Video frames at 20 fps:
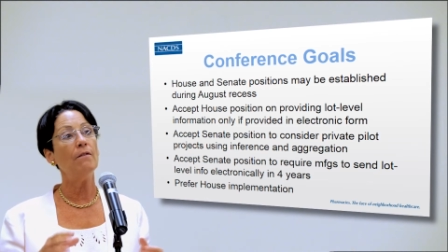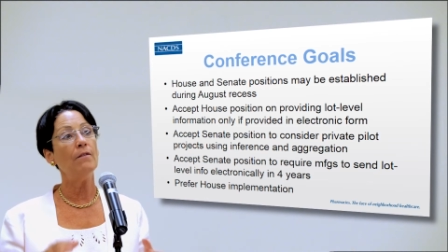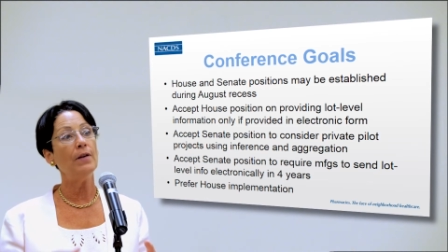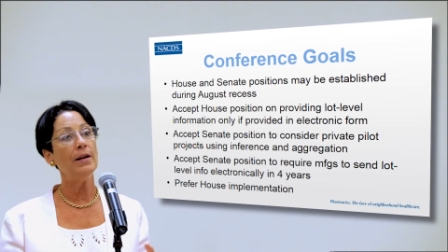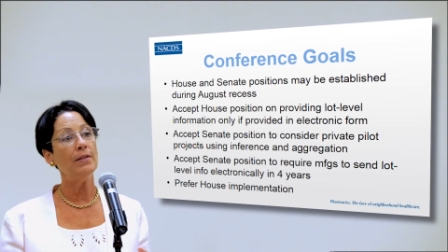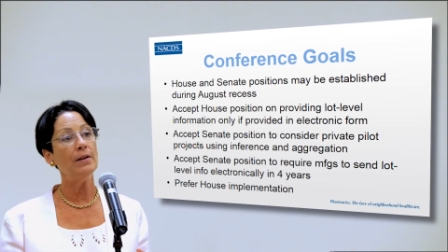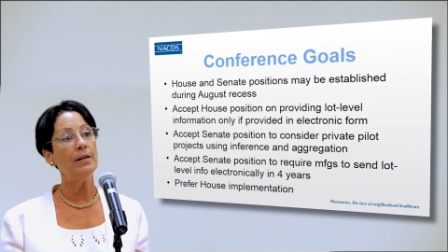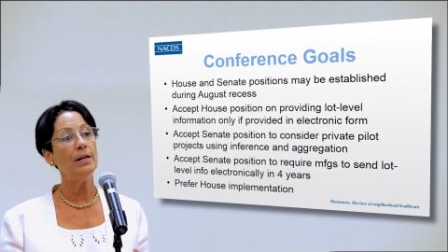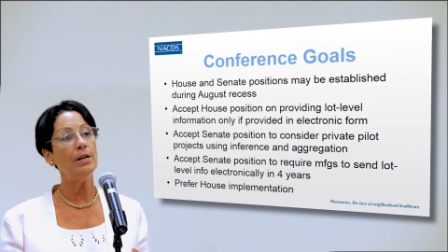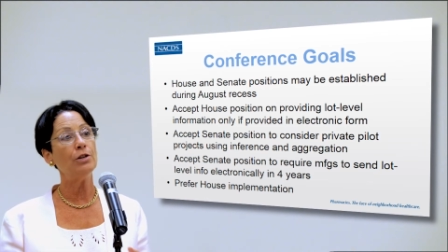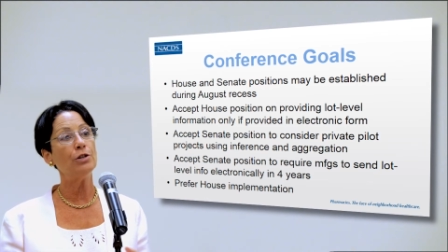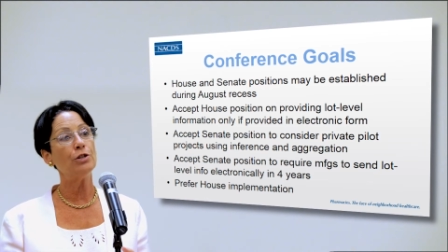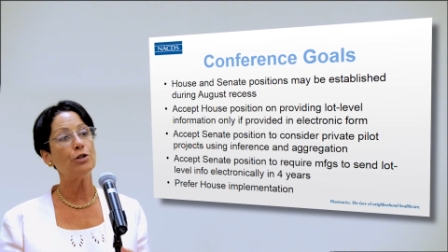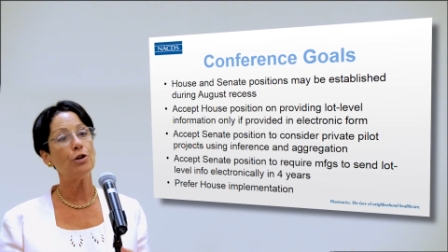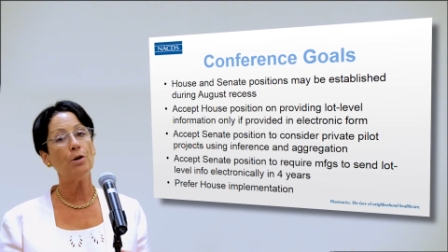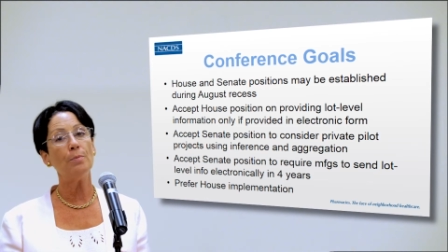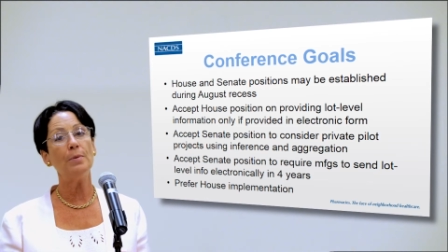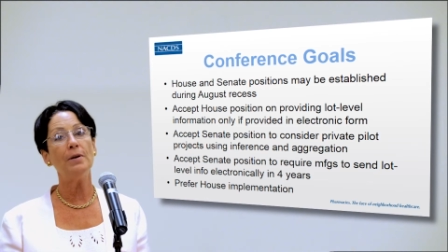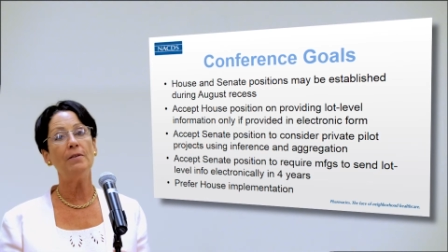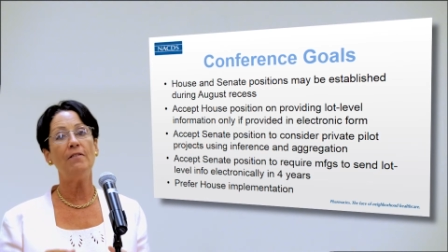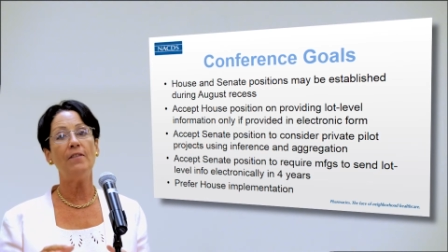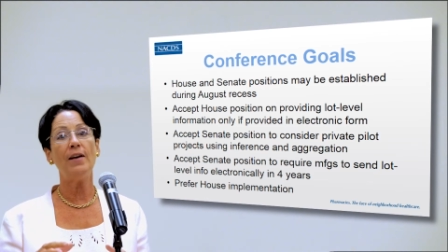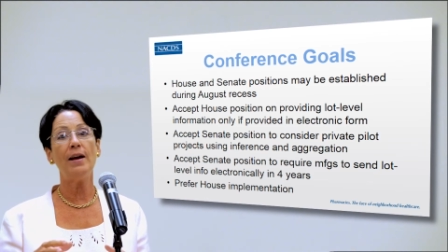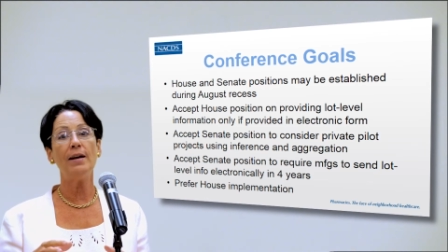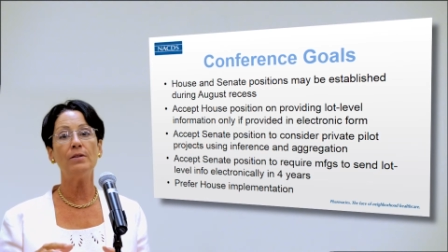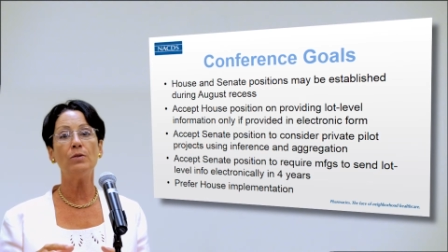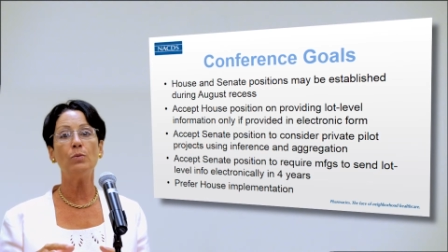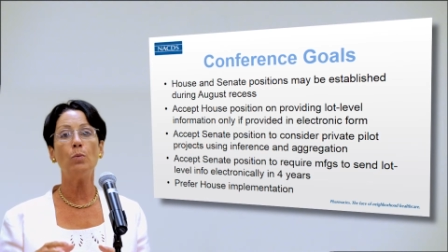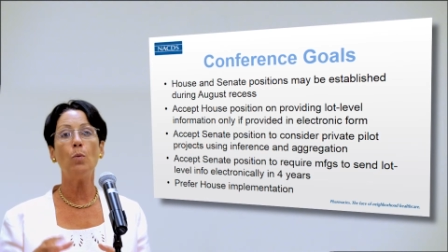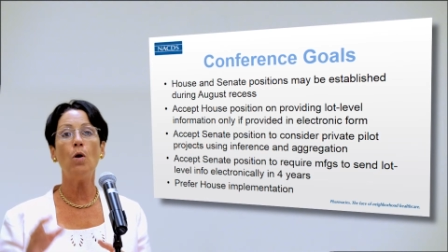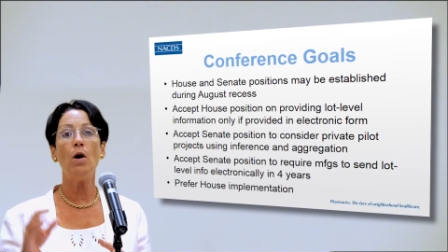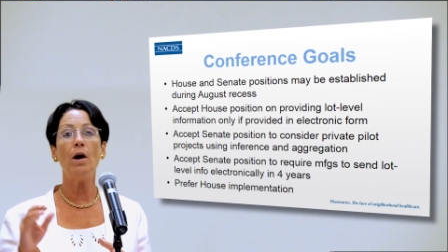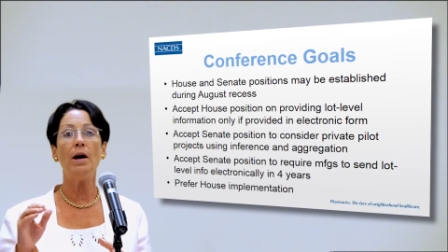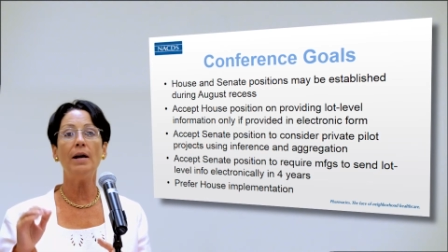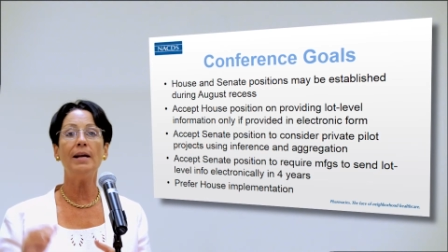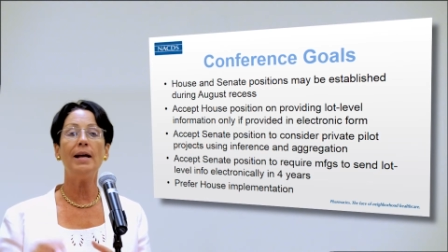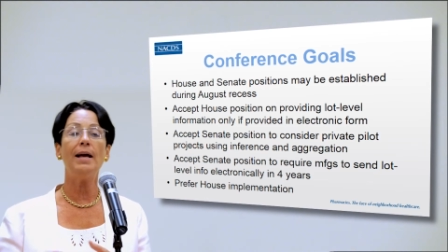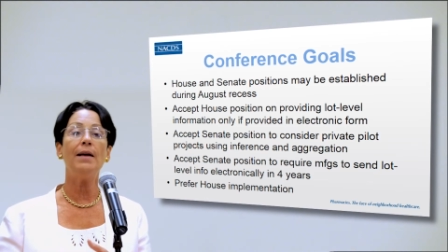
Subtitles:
in the near term in phase one,